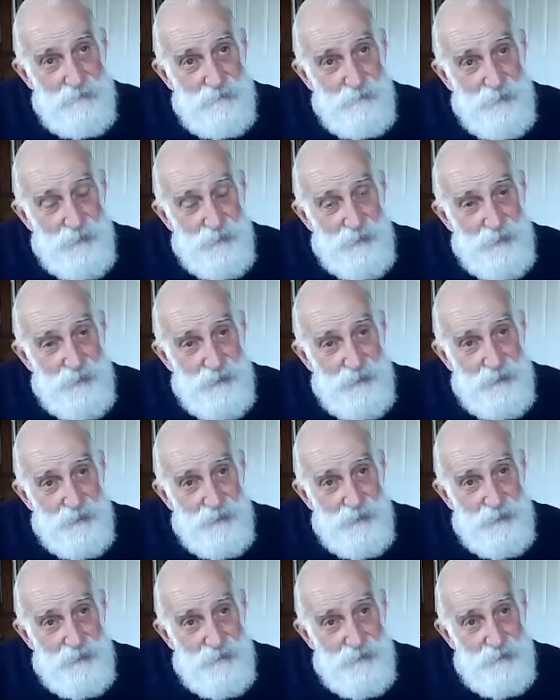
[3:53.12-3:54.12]
What is it?
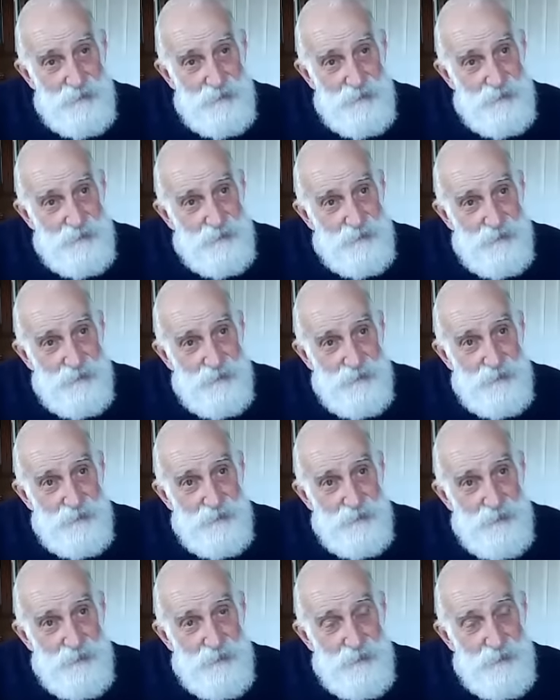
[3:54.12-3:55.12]

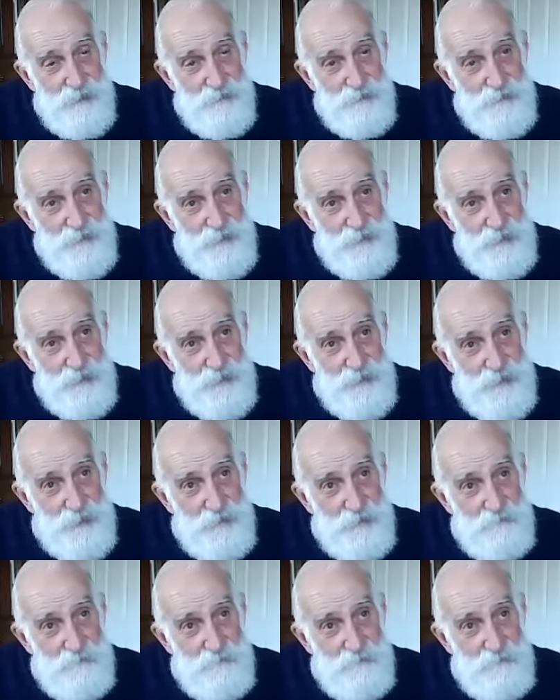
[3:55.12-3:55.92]
The infinite.